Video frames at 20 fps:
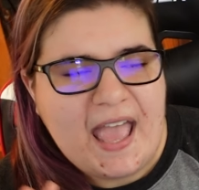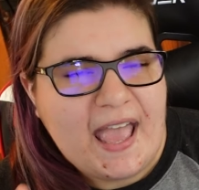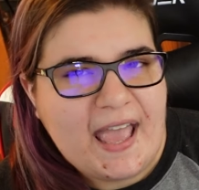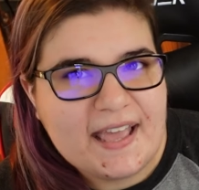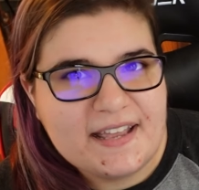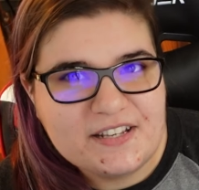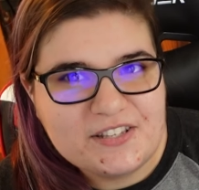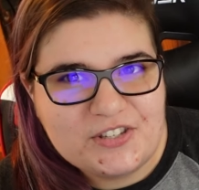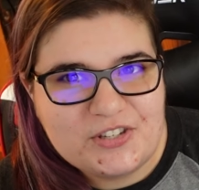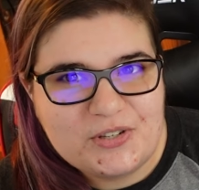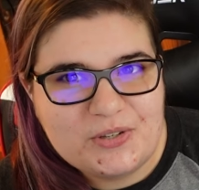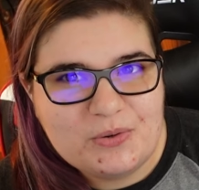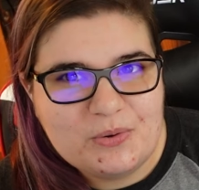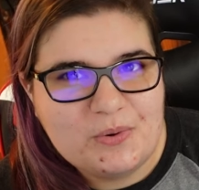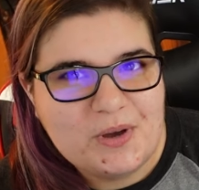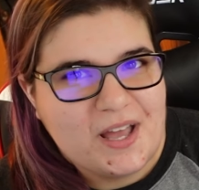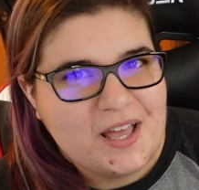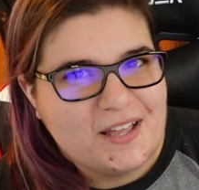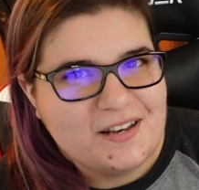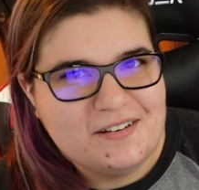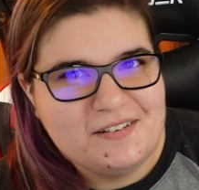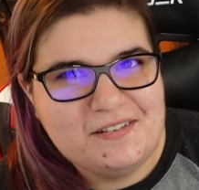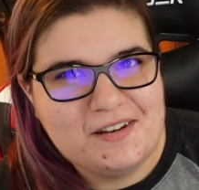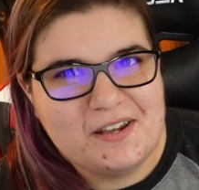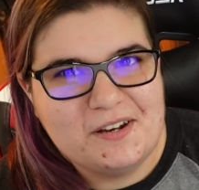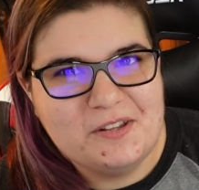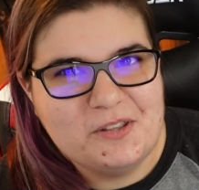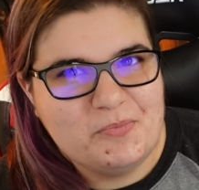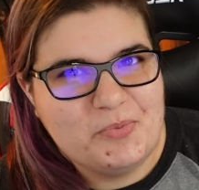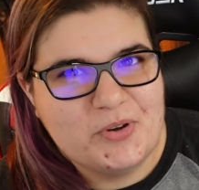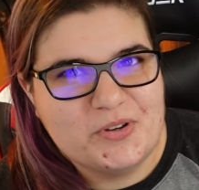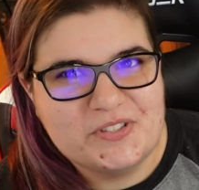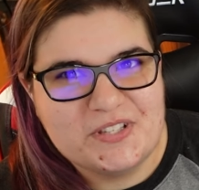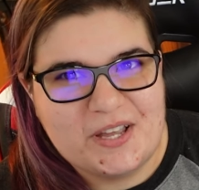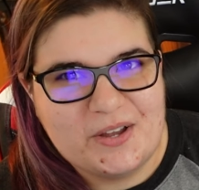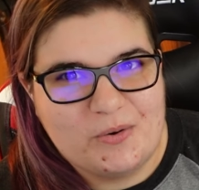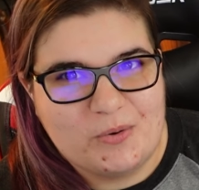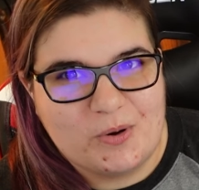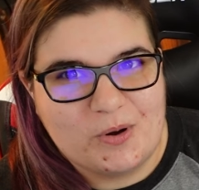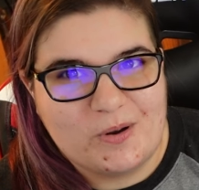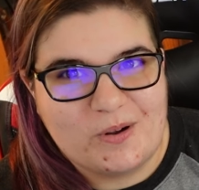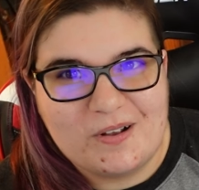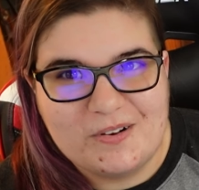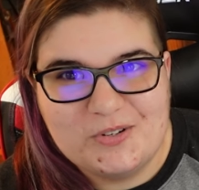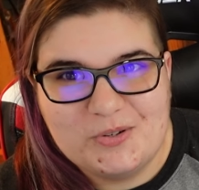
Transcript: And two, none of the books I order